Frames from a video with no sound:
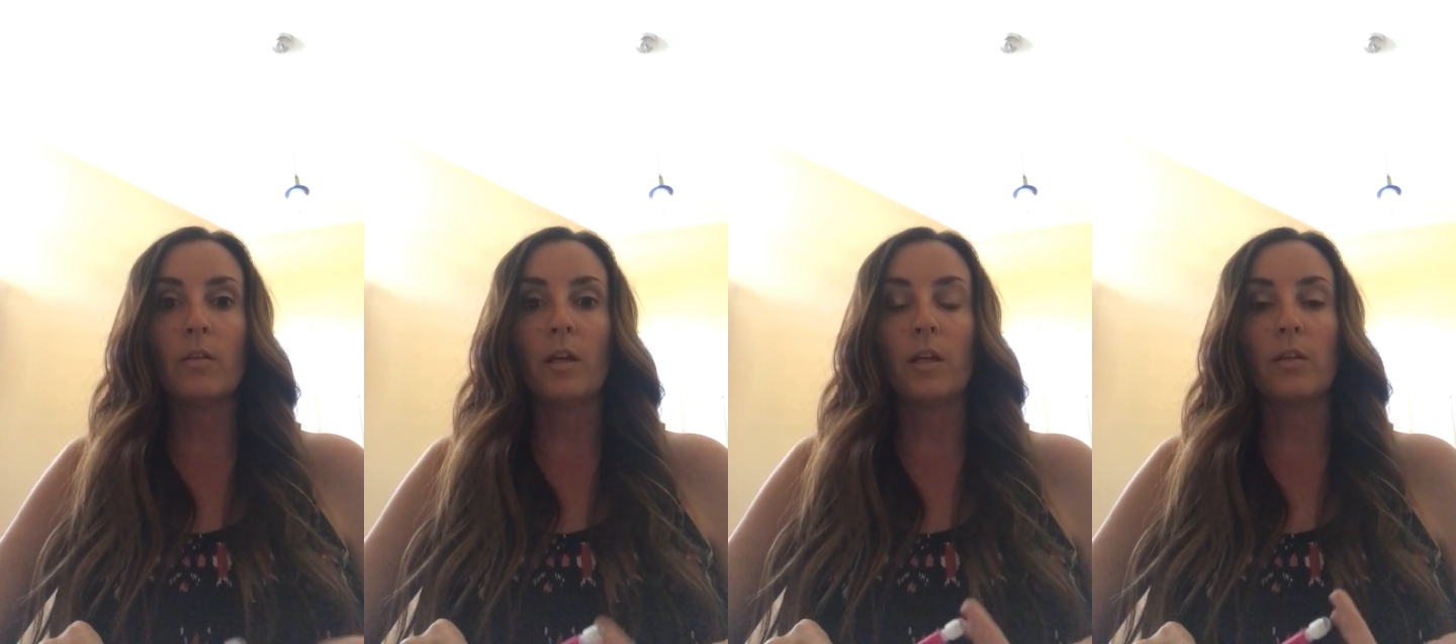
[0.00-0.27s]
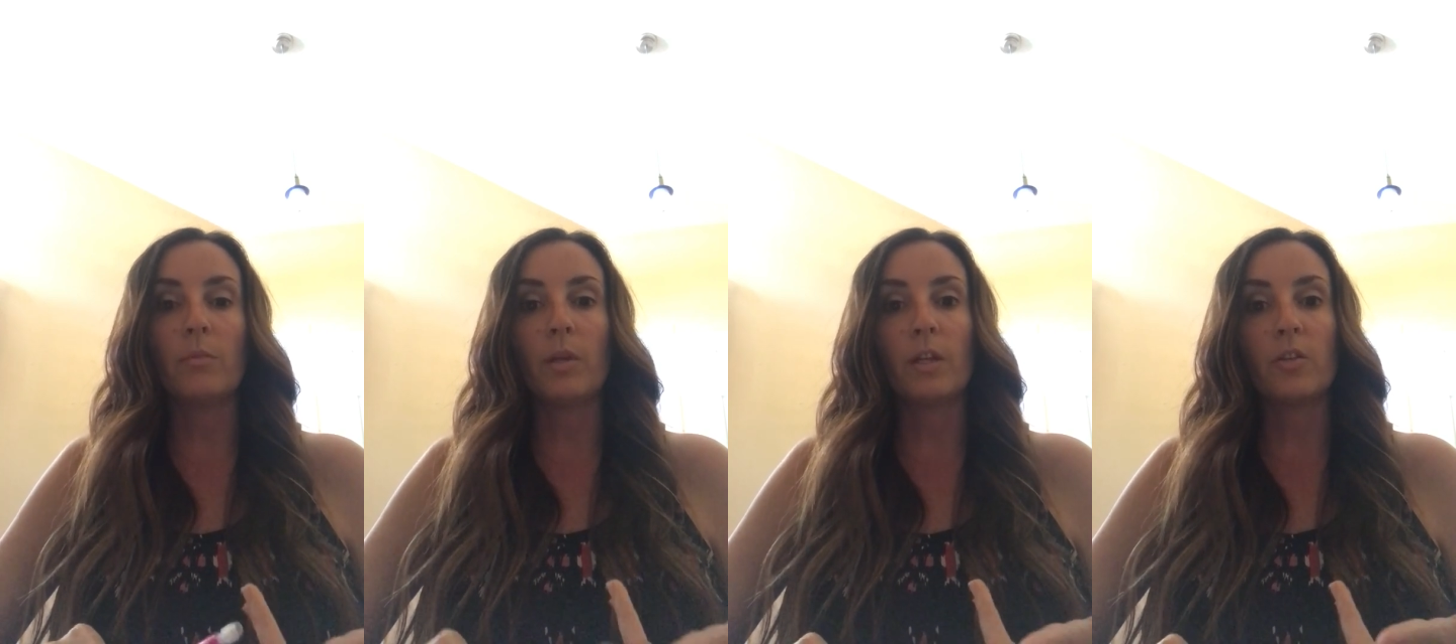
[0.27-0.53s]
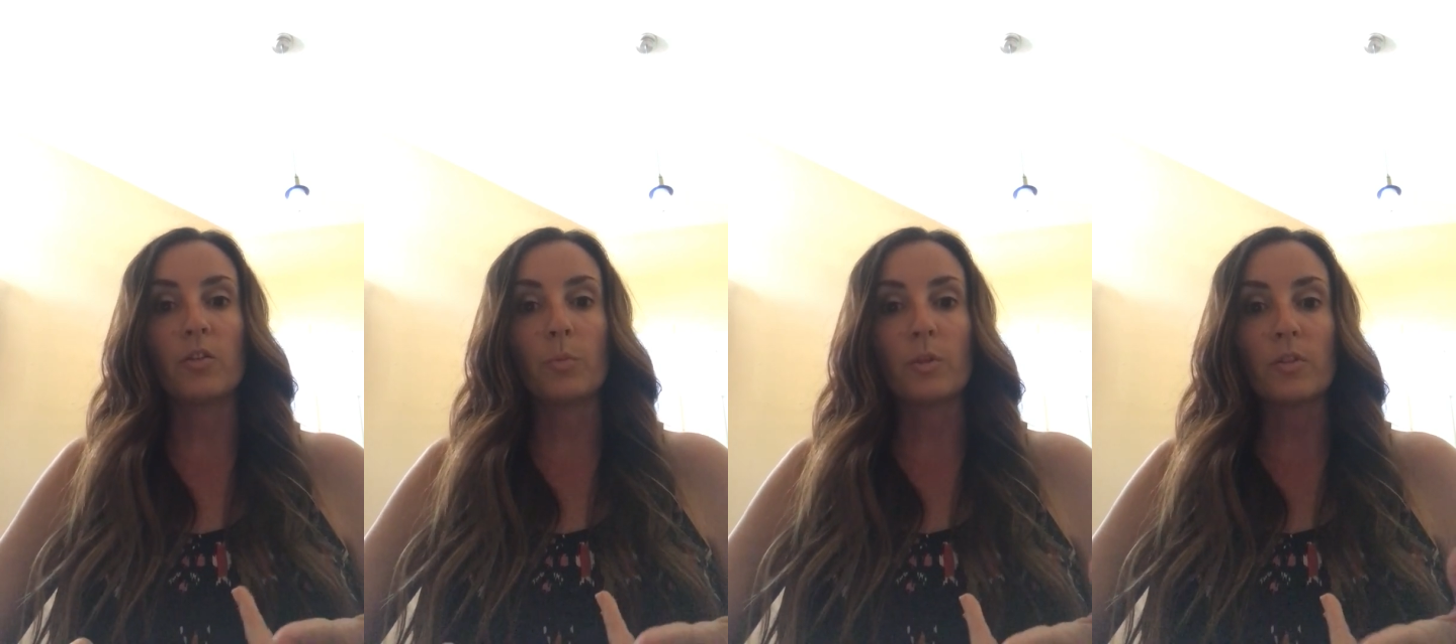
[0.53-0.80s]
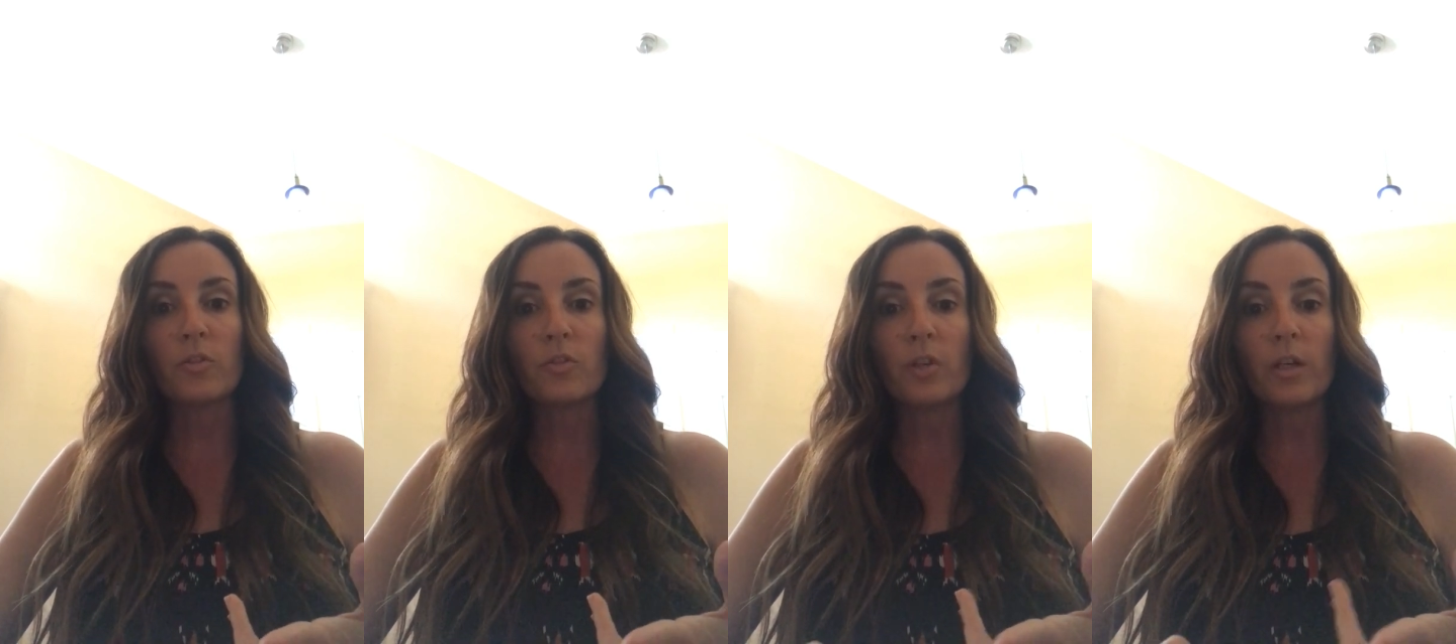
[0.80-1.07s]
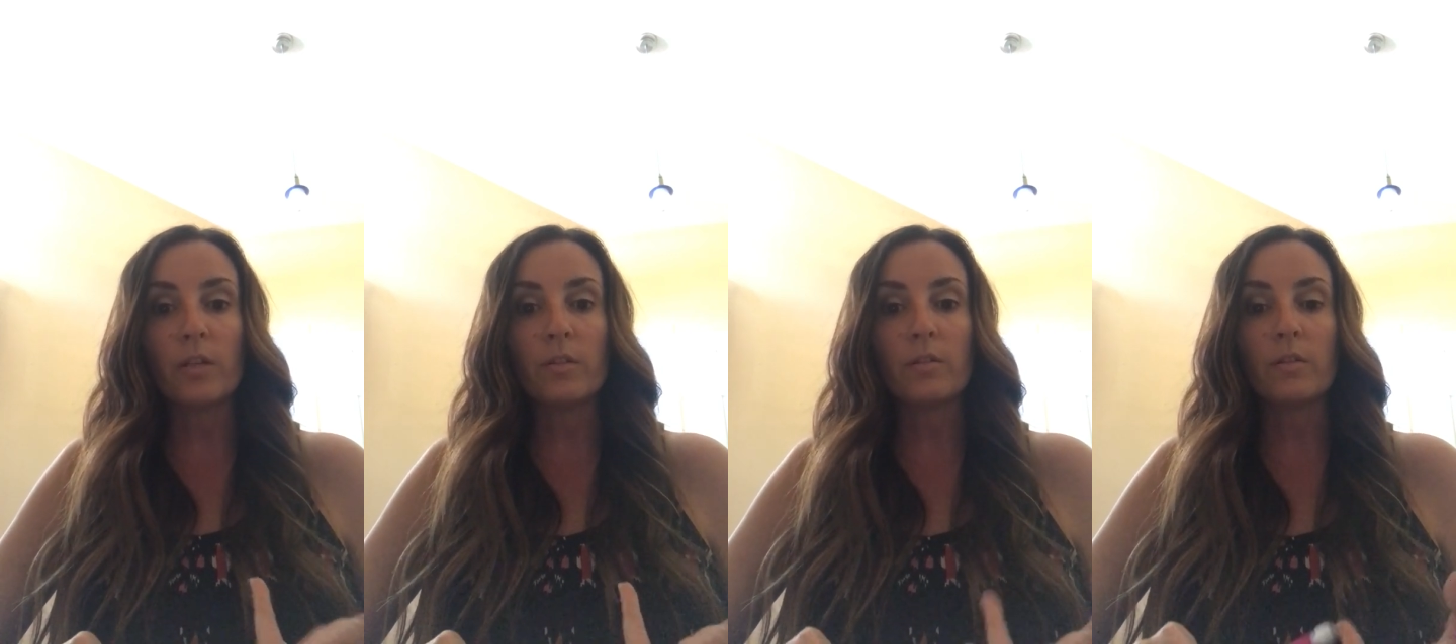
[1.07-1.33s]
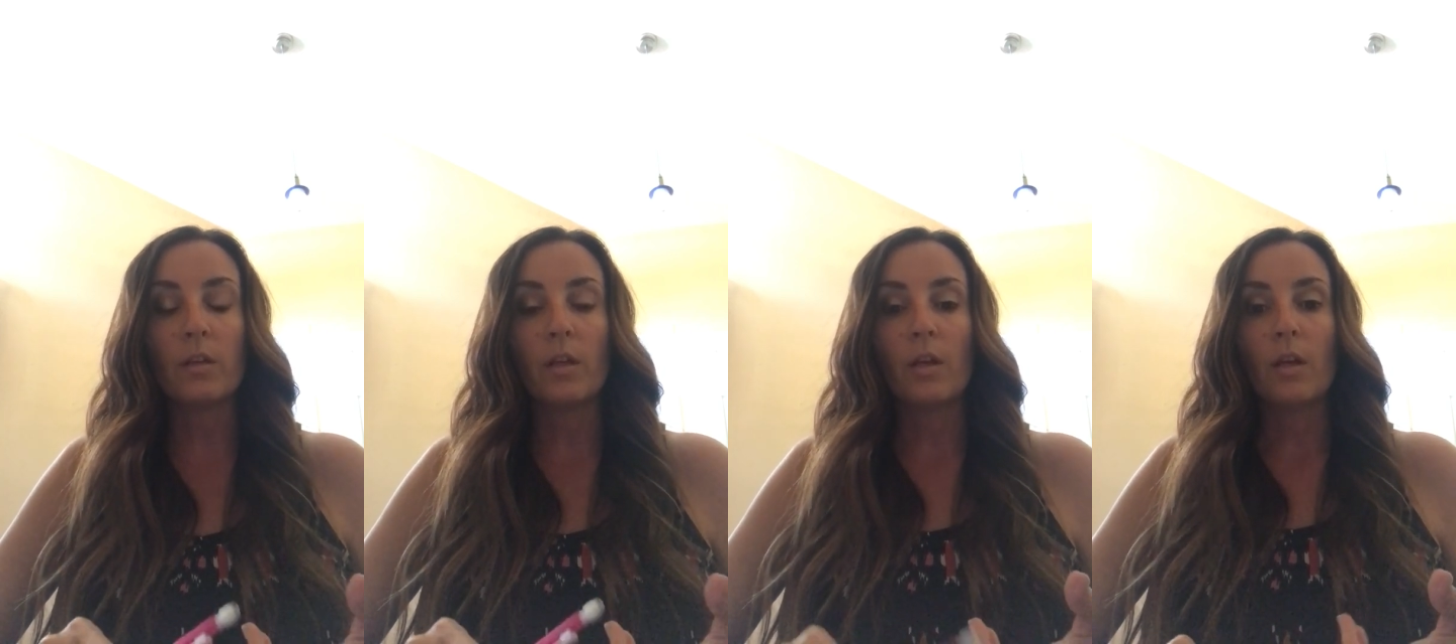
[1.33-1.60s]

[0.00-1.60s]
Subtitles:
I had to manage my stress.